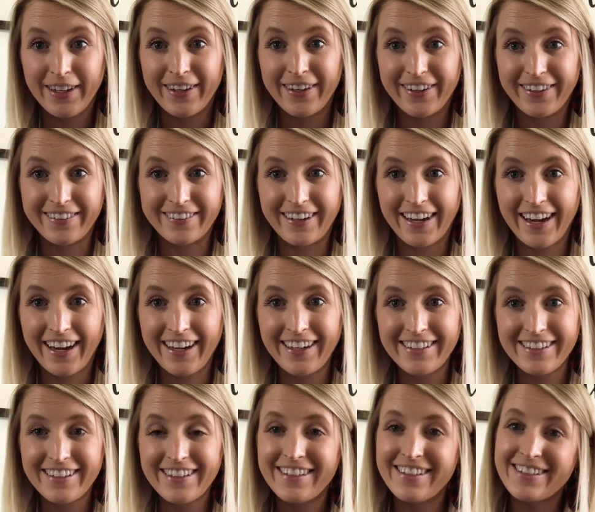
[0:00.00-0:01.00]
All
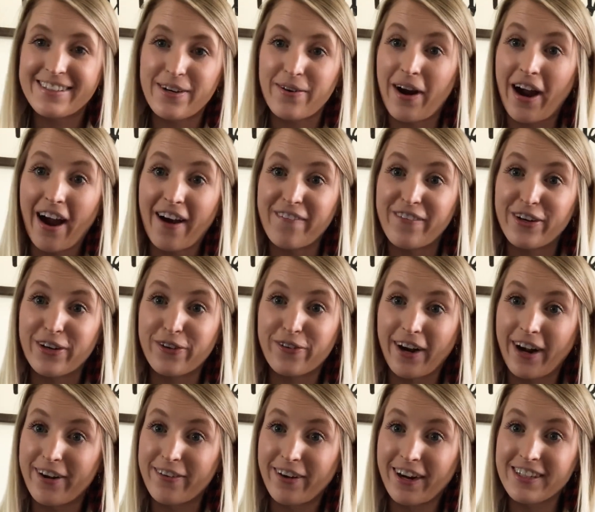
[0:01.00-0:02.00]
right, so have a
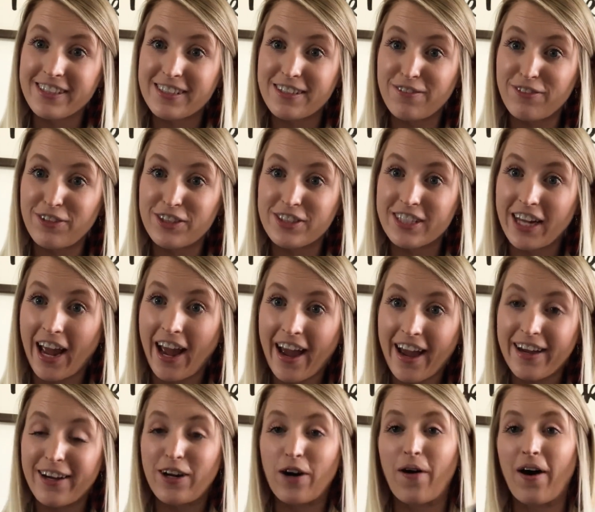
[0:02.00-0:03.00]
great rest of your day.
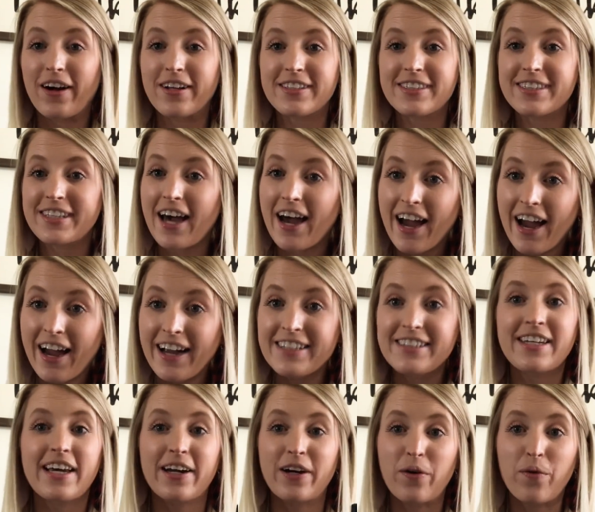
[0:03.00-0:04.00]
Go outside,
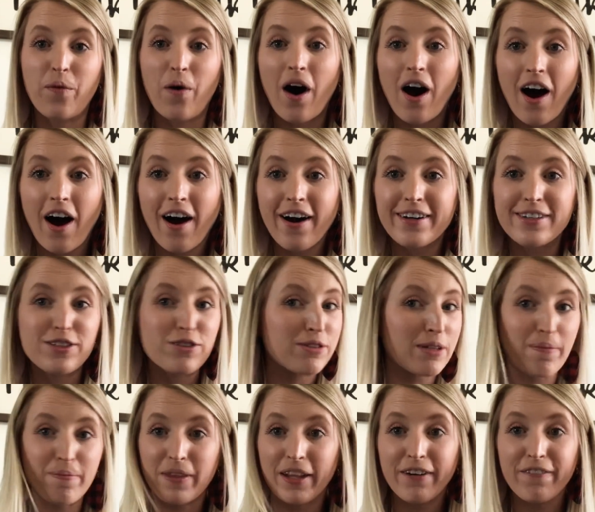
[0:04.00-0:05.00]
take a walk, do
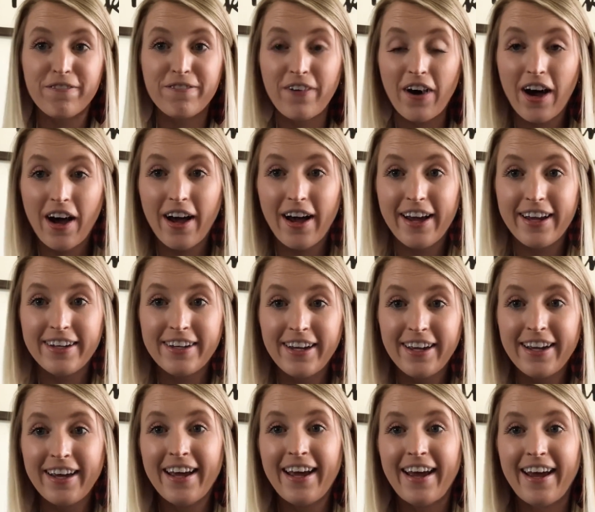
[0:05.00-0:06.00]
something fun,
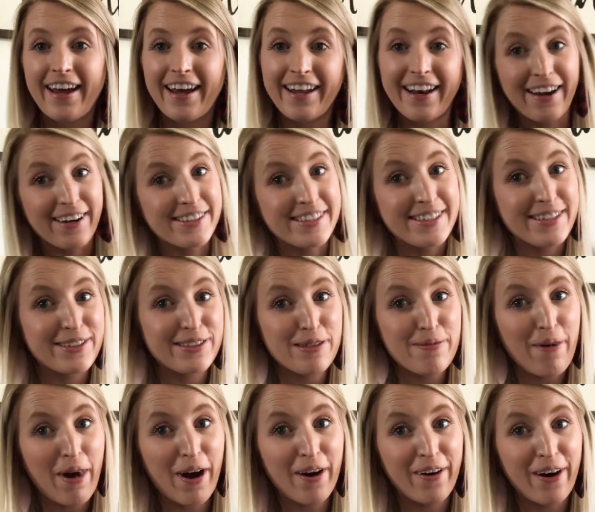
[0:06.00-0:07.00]
and I'll see you
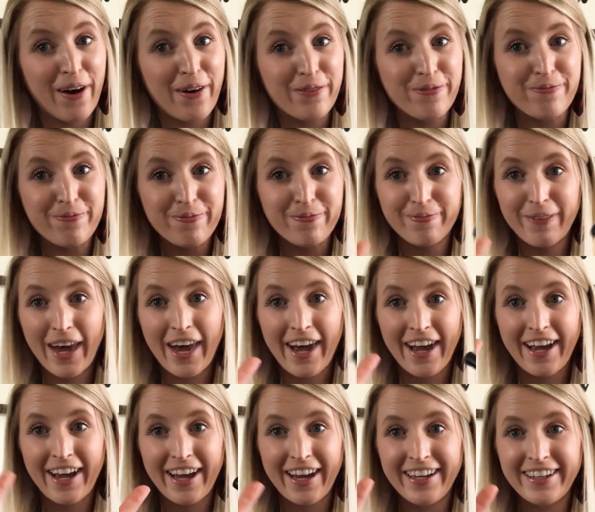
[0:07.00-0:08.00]
tomorrow.
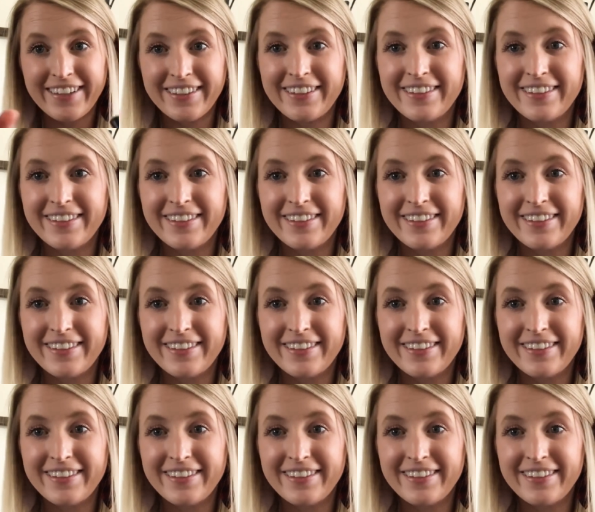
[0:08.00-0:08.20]
Bye.